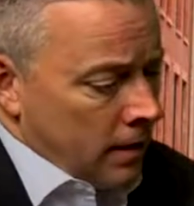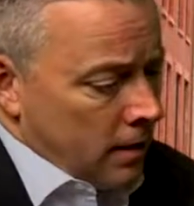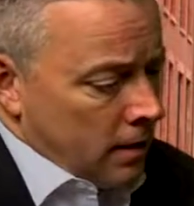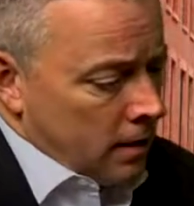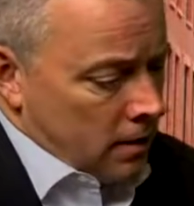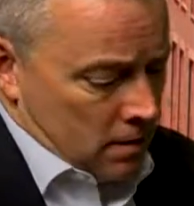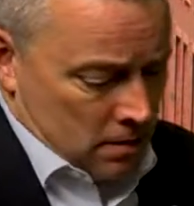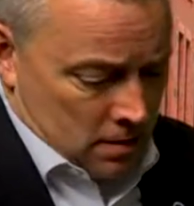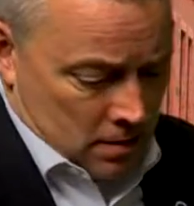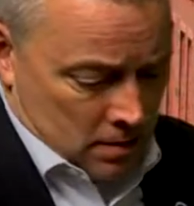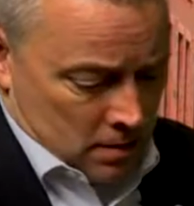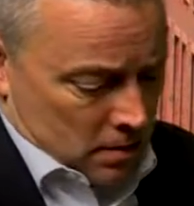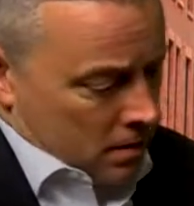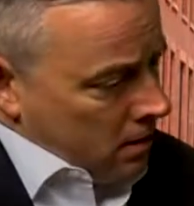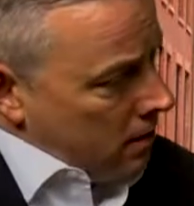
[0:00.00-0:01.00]
was just
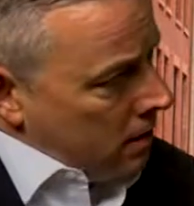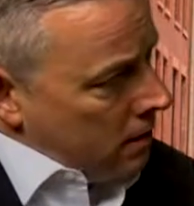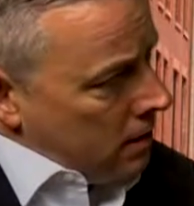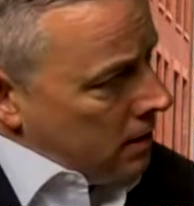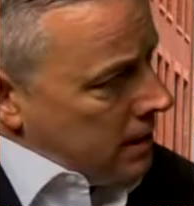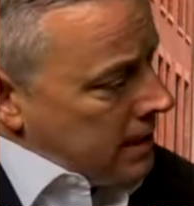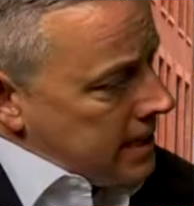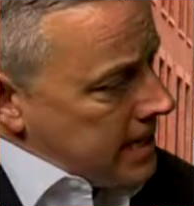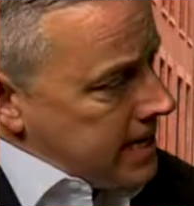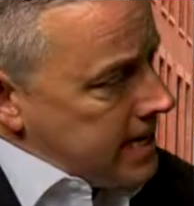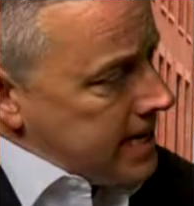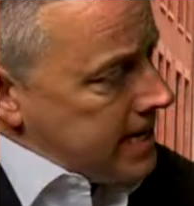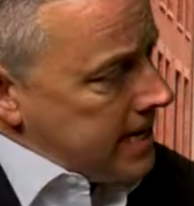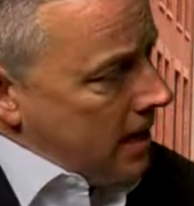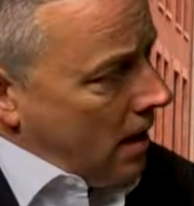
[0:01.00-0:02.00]
curious about this.
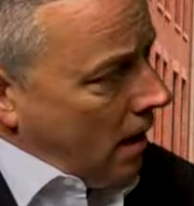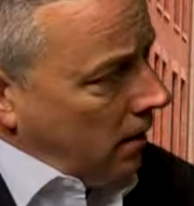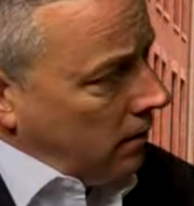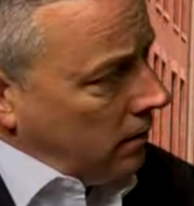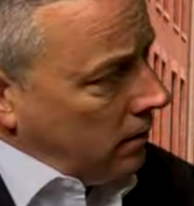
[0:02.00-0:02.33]
How does